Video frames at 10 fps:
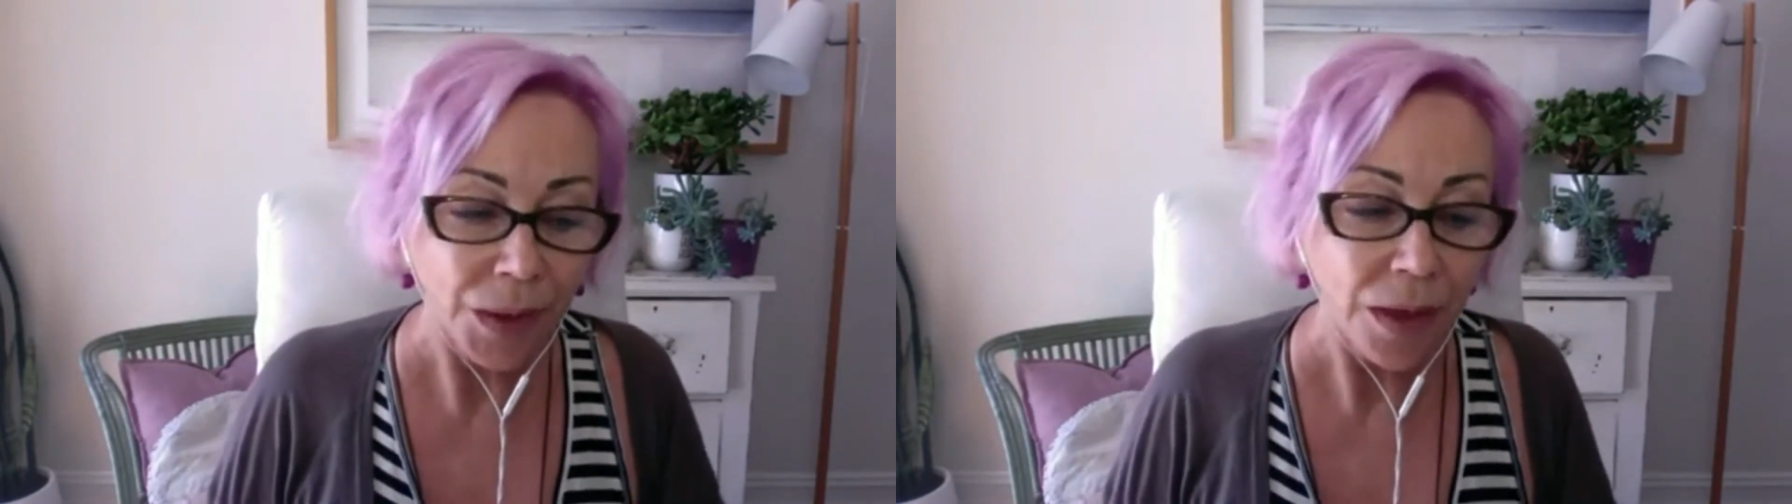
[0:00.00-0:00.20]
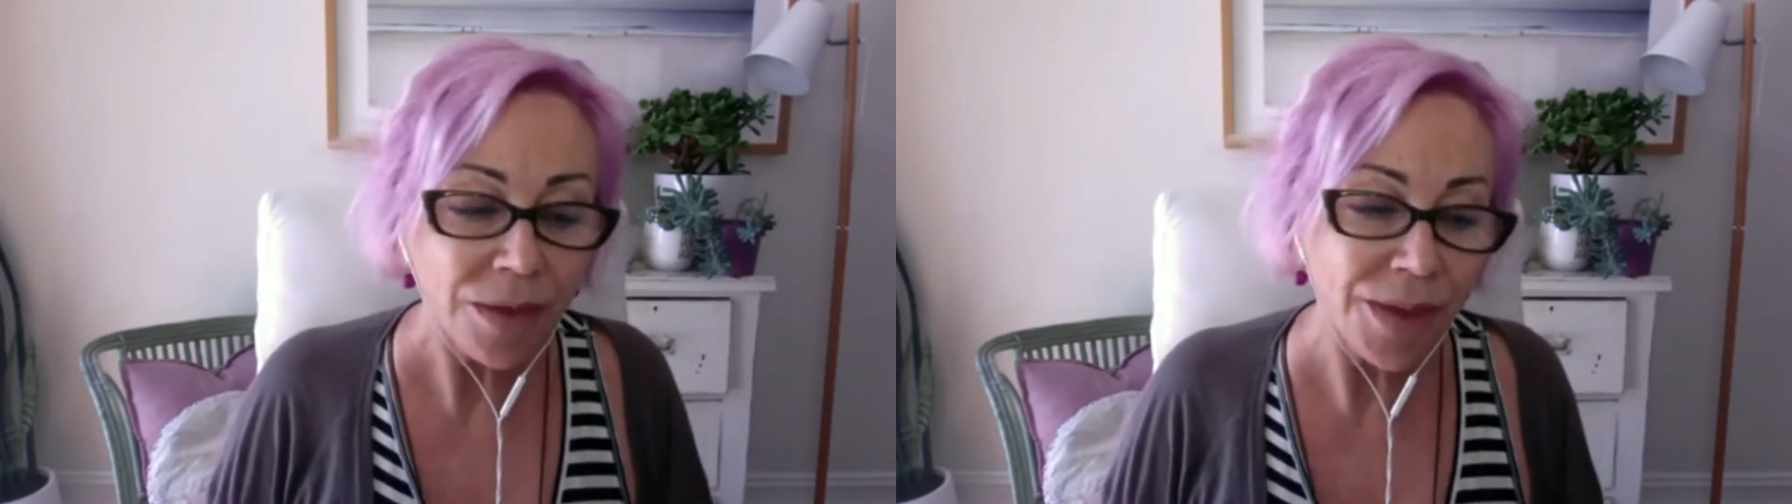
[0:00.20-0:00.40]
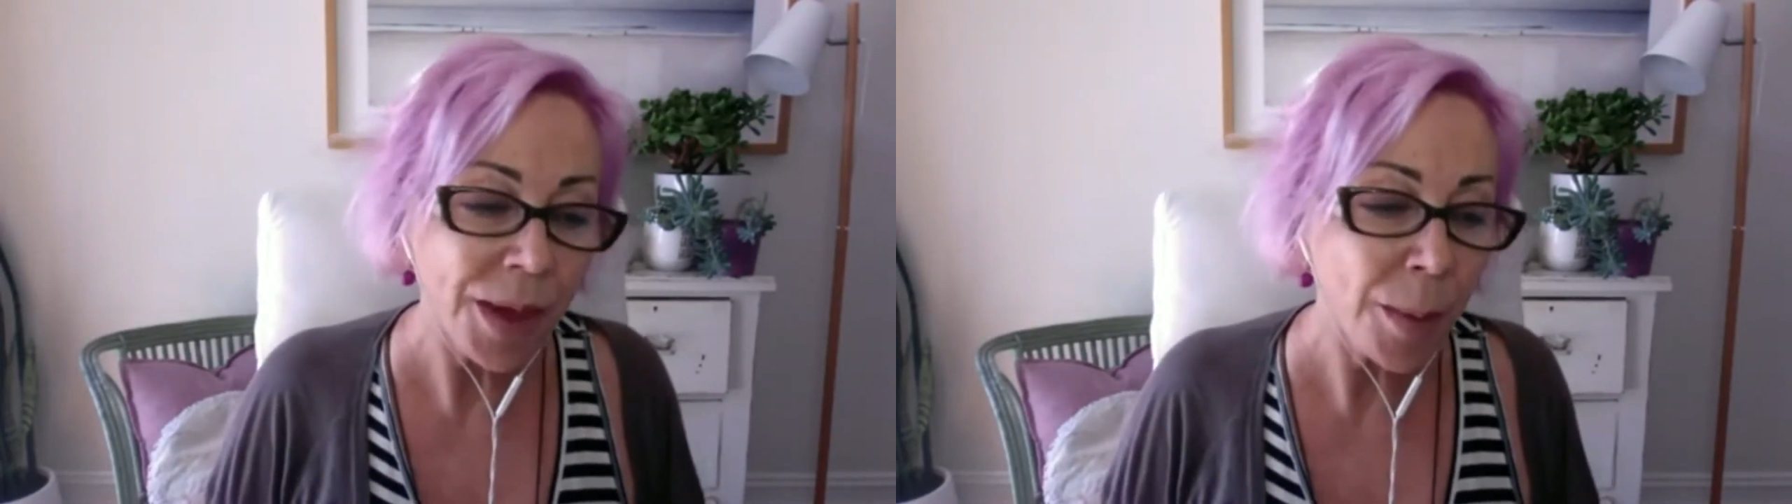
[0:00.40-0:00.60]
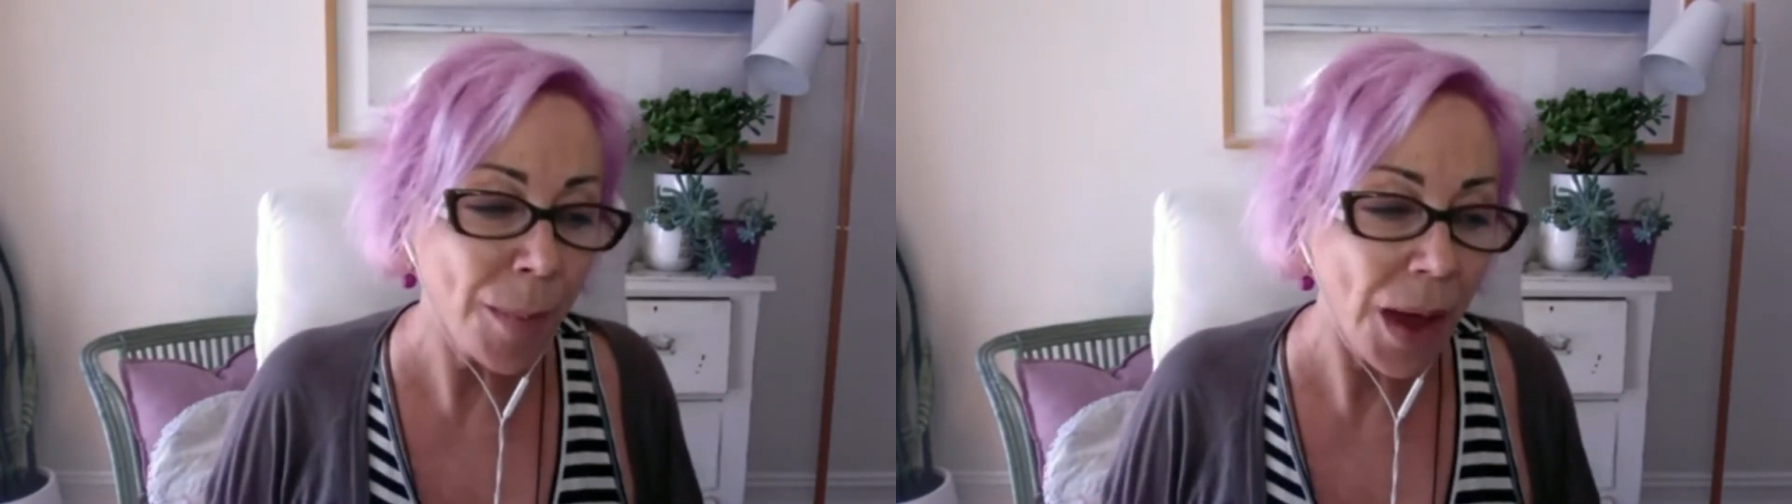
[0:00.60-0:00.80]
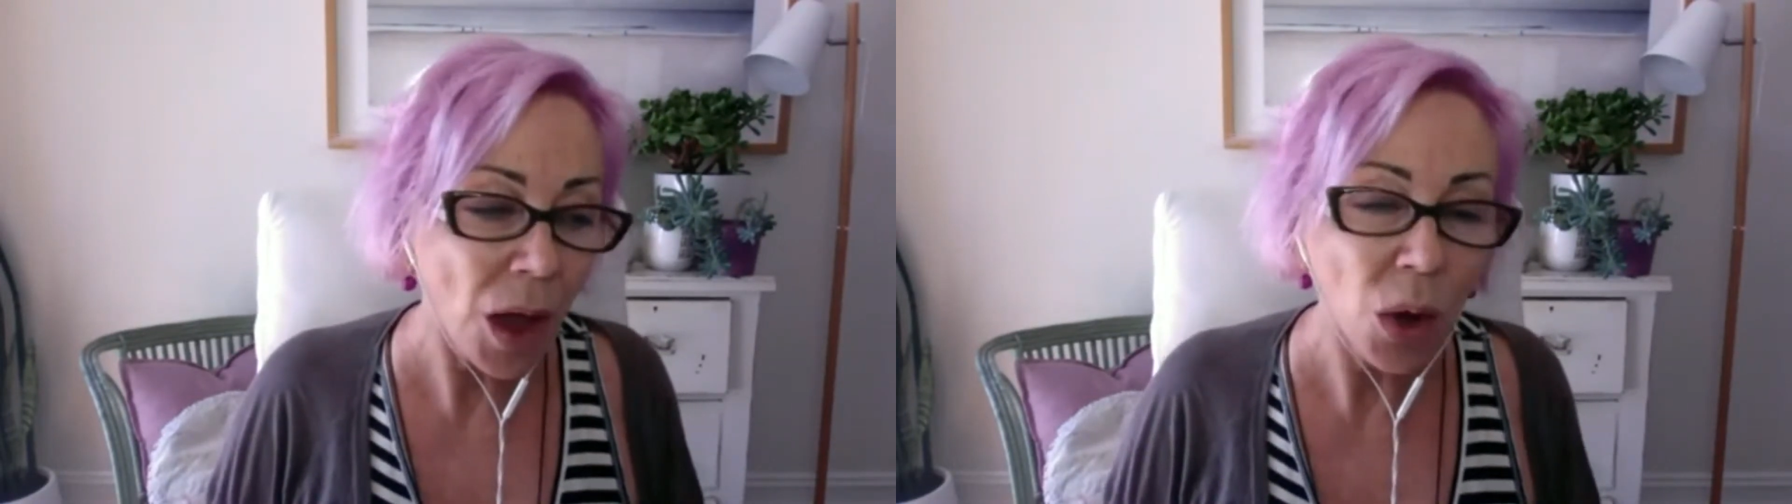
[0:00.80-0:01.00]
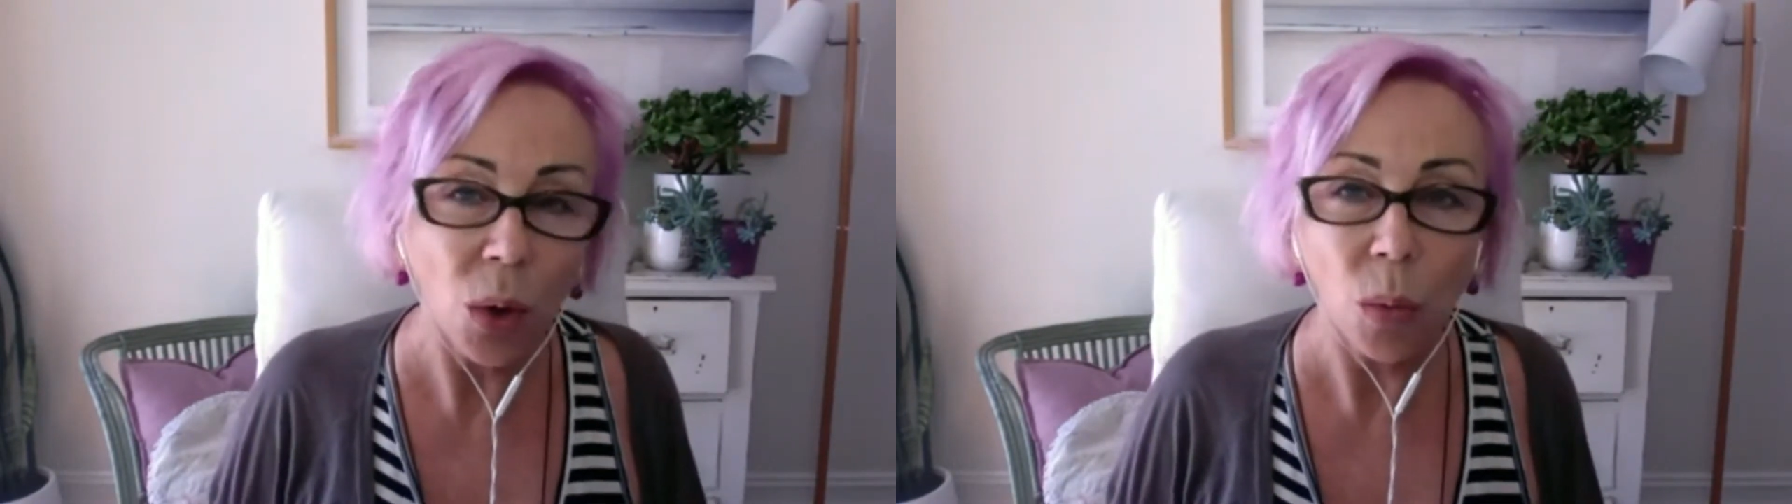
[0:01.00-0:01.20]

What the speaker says: think about